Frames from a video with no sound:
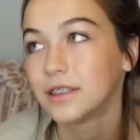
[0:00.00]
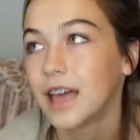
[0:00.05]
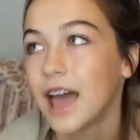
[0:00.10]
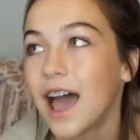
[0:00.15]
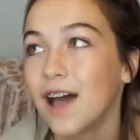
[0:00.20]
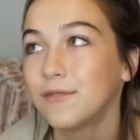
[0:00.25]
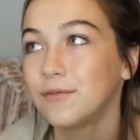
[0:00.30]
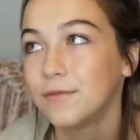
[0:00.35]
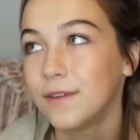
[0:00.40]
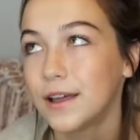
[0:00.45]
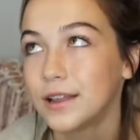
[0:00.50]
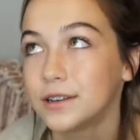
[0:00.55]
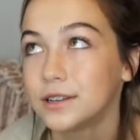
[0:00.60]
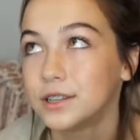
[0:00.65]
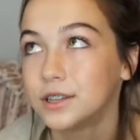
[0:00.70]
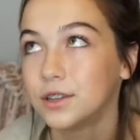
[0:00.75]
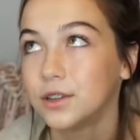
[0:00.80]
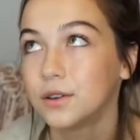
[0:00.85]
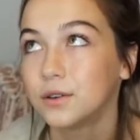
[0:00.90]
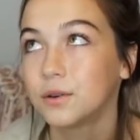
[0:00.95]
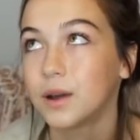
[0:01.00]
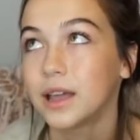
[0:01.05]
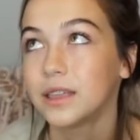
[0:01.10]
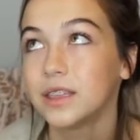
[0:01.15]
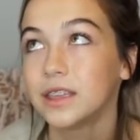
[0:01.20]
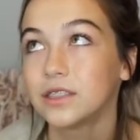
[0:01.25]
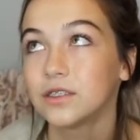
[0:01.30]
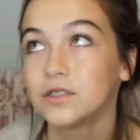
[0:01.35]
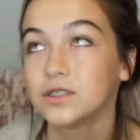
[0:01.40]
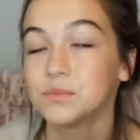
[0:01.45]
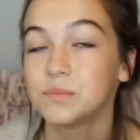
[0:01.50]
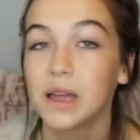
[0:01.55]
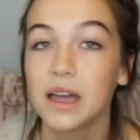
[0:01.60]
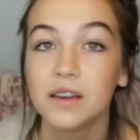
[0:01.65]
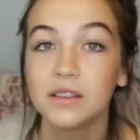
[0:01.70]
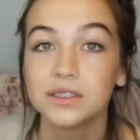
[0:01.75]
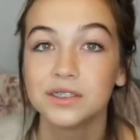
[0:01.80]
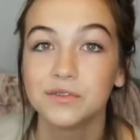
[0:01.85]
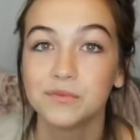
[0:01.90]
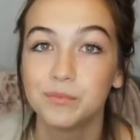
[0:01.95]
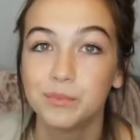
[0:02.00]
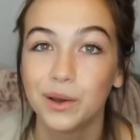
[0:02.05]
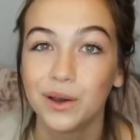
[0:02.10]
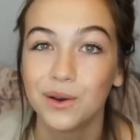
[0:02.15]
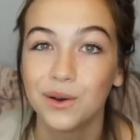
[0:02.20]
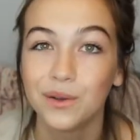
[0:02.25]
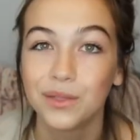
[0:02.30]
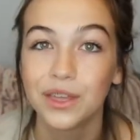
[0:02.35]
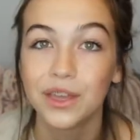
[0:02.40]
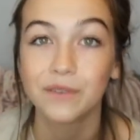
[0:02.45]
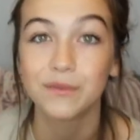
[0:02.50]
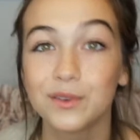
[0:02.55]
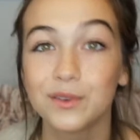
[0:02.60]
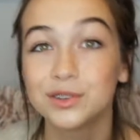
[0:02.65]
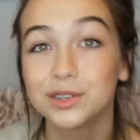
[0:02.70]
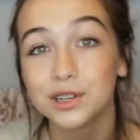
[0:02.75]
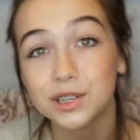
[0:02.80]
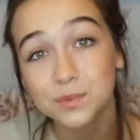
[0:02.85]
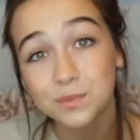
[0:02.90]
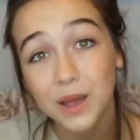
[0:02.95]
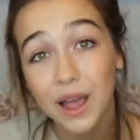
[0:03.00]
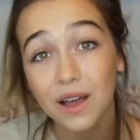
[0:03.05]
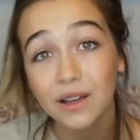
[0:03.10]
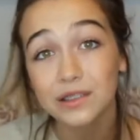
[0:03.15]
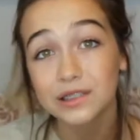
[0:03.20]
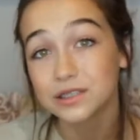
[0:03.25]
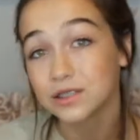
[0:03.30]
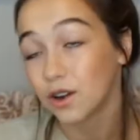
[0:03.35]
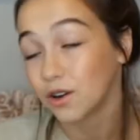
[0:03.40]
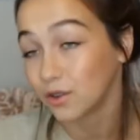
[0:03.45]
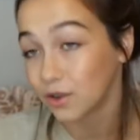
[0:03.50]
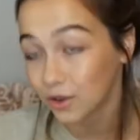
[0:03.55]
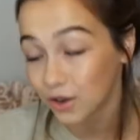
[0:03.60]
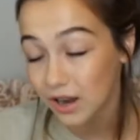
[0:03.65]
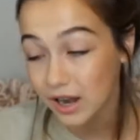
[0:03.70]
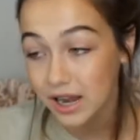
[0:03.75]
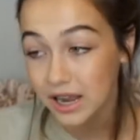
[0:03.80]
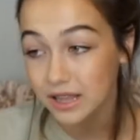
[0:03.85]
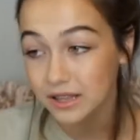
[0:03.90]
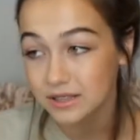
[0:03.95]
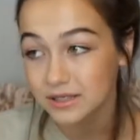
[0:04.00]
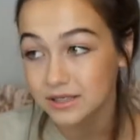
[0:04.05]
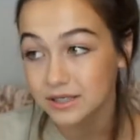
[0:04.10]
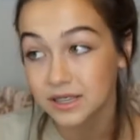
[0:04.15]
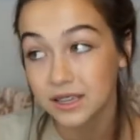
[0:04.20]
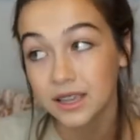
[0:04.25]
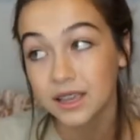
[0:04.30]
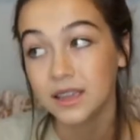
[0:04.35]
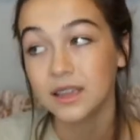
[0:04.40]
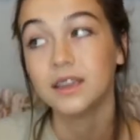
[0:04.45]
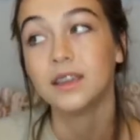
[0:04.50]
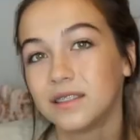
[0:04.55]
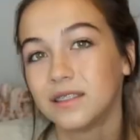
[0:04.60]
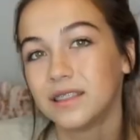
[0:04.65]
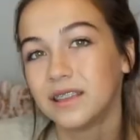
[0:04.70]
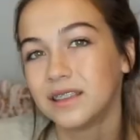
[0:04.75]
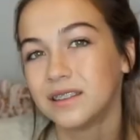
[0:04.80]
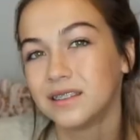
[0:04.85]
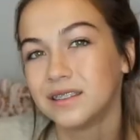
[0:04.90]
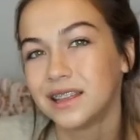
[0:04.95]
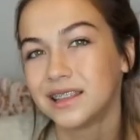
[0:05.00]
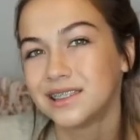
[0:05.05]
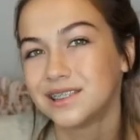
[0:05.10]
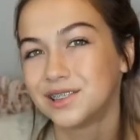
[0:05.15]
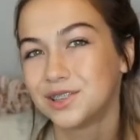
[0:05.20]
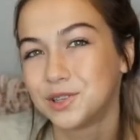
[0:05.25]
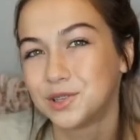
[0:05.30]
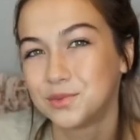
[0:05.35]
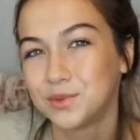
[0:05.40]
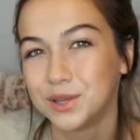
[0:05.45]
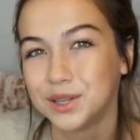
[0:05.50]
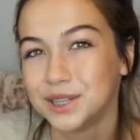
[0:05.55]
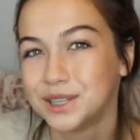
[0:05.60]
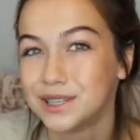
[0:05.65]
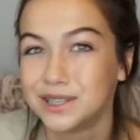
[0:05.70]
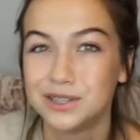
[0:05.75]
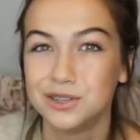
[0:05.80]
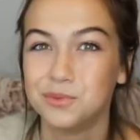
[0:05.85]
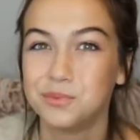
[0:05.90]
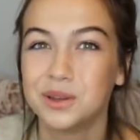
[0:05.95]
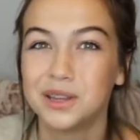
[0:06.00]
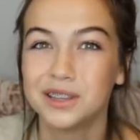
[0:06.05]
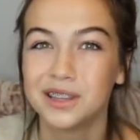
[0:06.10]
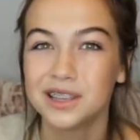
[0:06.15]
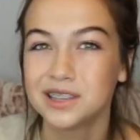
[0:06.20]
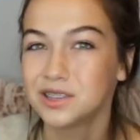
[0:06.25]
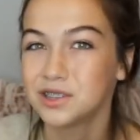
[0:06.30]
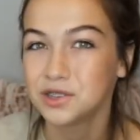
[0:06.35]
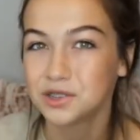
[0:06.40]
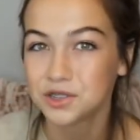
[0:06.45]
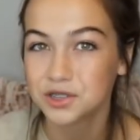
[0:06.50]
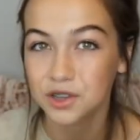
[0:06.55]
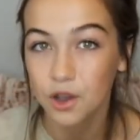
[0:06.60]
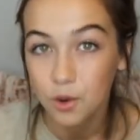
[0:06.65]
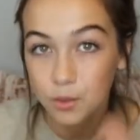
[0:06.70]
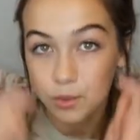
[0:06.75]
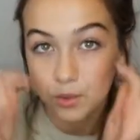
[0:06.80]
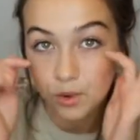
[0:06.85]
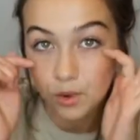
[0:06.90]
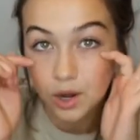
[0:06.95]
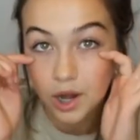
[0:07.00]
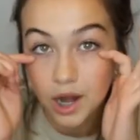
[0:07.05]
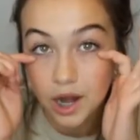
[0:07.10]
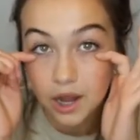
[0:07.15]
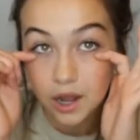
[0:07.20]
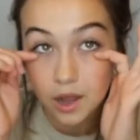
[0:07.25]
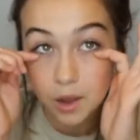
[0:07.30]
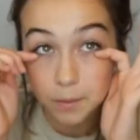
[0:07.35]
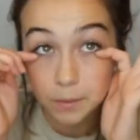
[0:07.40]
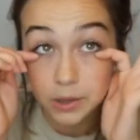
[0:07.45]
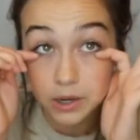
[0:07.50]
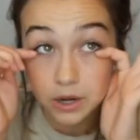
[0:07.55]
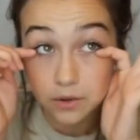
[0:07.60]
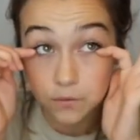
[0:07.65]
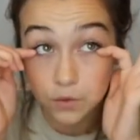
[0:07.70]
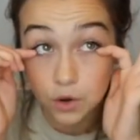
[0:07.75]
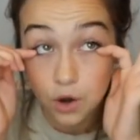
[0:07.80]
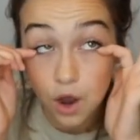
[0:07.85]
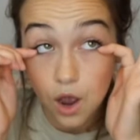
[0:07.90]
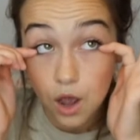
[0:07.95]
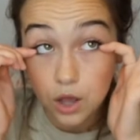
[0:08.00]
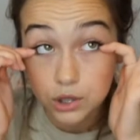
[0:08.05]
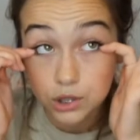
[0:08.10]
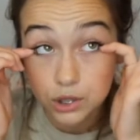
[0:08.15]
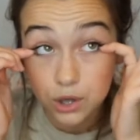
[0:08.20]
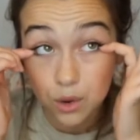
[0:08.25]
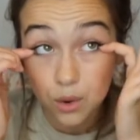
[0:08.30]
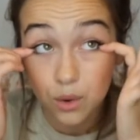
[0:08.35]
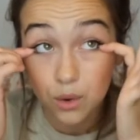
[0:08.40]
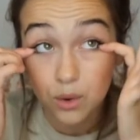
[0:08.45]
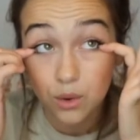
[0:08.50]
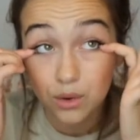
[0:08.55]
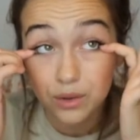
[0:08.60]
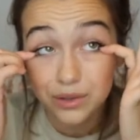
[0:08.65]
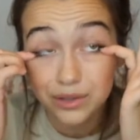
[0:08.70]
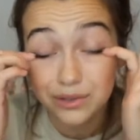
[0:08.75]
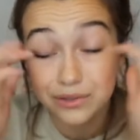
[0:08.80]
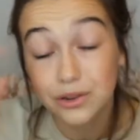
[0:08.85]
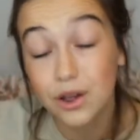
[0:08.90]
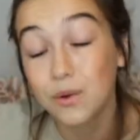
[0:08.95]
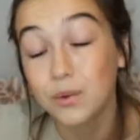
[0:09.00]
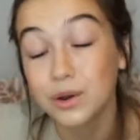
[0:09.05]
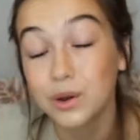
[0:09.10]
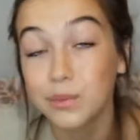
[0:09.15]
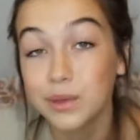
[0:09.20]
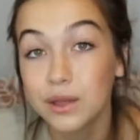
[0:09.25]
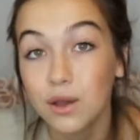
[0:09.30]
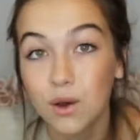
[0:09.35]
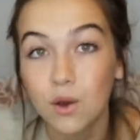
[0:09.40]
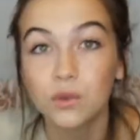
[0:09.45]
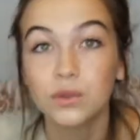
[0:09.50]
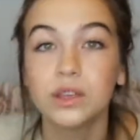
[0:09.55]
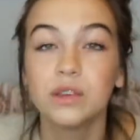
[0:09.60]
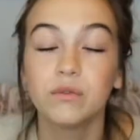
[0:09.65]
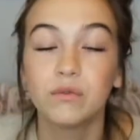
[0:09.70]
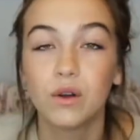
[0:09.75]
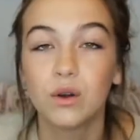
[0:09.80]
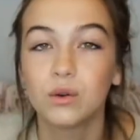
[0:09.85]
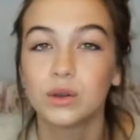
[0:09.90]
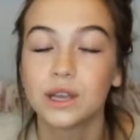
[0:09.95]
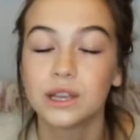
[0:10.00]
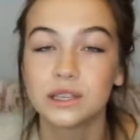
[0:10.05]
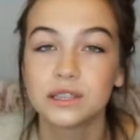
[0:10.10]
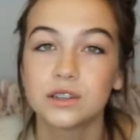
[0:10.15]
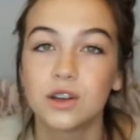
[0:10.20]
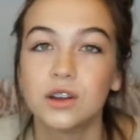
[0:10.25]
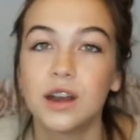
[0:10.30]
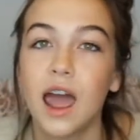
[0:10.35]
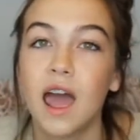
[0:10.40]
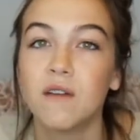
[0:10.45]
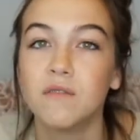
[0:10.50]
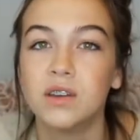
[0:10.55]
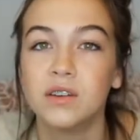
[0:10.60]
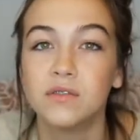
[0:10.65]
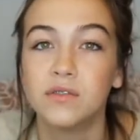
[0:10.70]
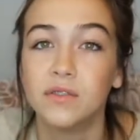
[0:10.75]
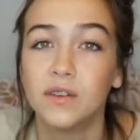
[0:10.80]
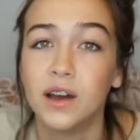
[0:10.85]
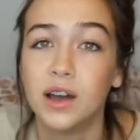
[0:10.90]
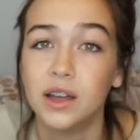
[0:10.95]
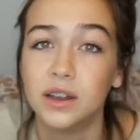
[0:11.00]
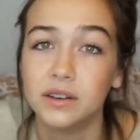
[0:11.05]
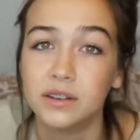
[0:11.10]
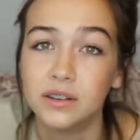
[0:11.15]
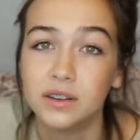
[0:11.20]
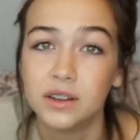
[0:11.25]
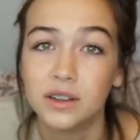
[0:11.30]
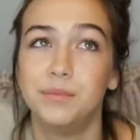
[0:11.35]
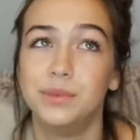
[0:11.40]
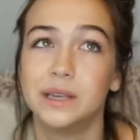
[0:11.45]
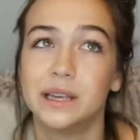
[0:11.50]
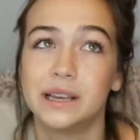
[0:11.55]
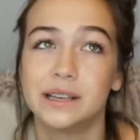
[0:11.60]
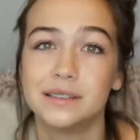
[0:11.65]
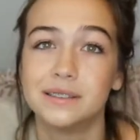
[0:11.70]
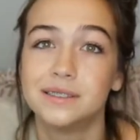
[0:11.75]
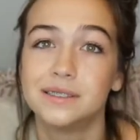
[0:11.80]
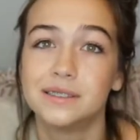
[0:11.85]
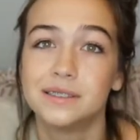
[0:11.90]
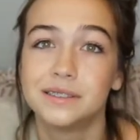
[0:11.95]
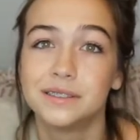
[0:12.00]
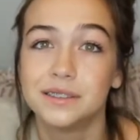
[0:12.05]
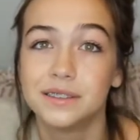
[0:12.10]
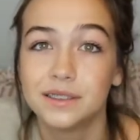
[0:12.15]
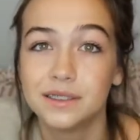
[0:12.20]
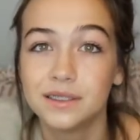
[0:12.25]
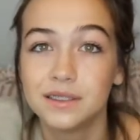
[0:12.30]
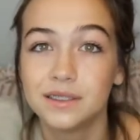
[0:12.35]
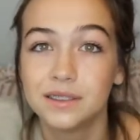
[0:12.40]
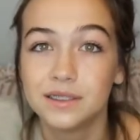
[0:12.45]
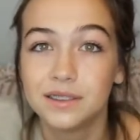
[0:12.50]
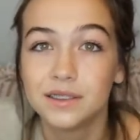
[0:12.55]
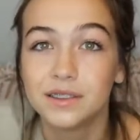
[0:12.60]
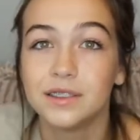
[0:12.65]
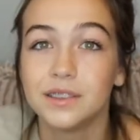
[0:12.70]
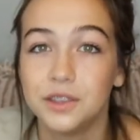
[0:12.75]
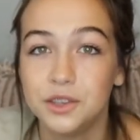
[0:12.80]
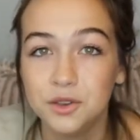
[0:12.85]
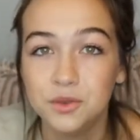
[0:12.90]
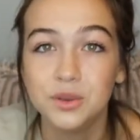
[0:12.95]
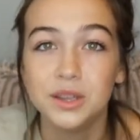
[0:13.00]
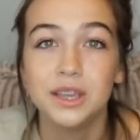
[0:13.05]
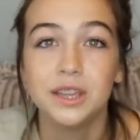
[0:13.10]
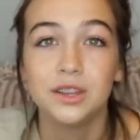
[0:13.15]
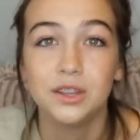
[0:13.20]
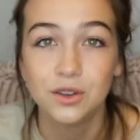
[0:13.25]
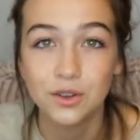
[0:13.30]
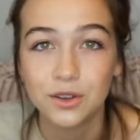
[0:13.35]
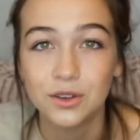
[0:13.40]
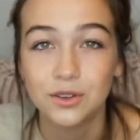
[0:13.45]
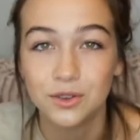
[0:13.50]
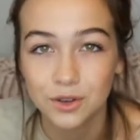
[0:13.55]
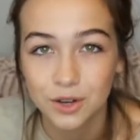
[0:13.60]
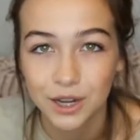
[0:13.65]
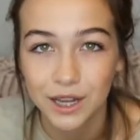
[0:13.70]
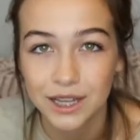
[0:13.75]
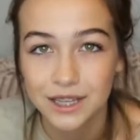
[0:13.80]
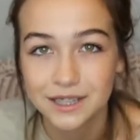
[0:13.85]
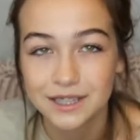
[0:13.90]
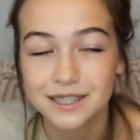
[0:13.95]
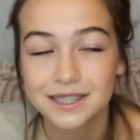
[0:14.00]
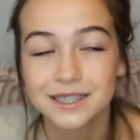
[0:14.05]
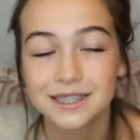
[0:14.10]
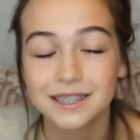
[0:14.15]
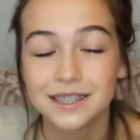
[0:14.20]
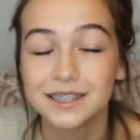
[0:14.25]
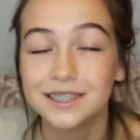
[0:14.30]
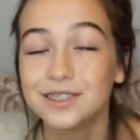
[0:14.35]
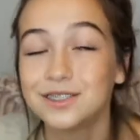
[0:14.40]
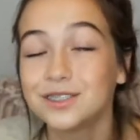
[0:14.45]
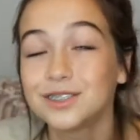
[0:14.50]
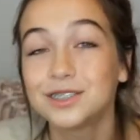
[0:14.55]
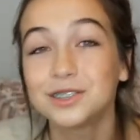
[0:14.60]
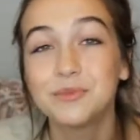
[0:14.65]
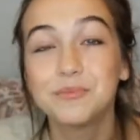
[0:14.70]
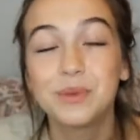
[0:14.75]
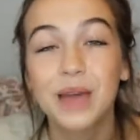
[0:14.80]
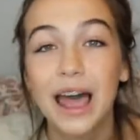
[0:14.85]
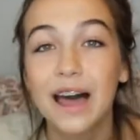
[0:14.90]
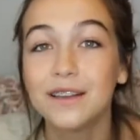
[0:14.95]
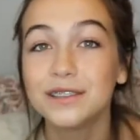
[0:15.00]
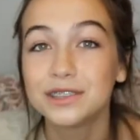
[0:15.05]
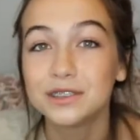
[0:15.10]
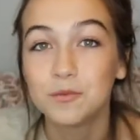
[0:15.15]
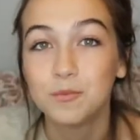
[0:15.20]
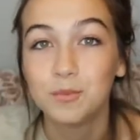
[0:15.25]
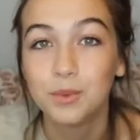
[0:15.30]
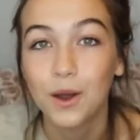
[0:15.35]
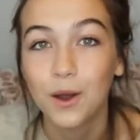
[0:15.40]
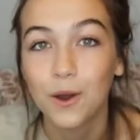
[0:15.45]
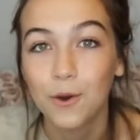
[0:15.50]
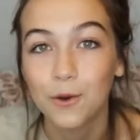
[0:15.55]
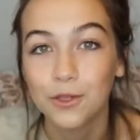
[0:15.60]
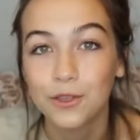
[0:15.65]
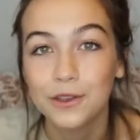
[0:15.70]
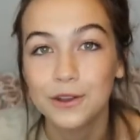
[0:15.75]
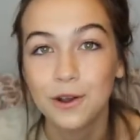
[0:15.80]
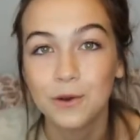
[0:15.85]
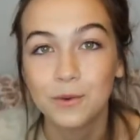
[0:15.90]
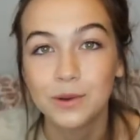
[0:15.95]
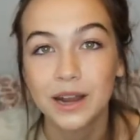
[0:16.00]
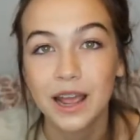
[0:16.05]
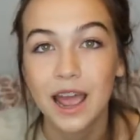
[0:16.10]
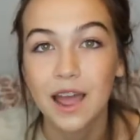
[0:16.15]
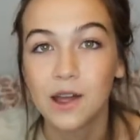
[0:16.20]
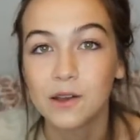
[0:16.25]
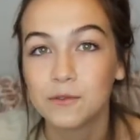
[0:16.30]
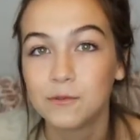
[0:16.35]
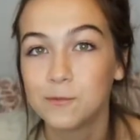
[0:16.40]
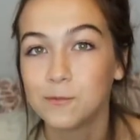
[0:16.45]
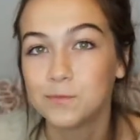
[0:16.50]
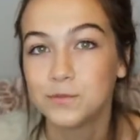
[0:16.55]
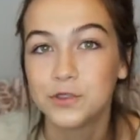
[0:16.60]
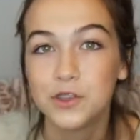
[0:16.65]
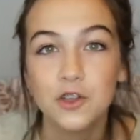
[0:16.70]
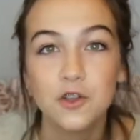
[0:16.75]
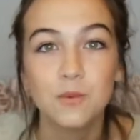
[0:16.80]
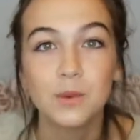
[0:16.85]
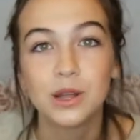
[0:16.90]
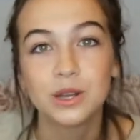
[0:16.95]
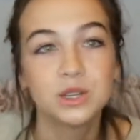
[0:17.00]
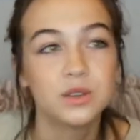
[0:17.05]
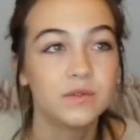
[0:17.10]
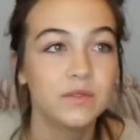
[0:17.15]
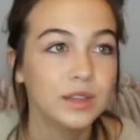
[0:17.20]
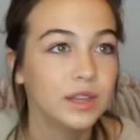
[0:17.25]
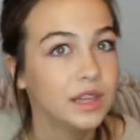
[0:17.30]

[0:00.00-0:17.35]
have fun too. I think there's a balance of both. you're just balanced on grades, then that's just really stupid. That's just so boring. But if you're also, you don't want to be only focused on having fun because you need good grades. It's just a balance of both. You don't want to have too much of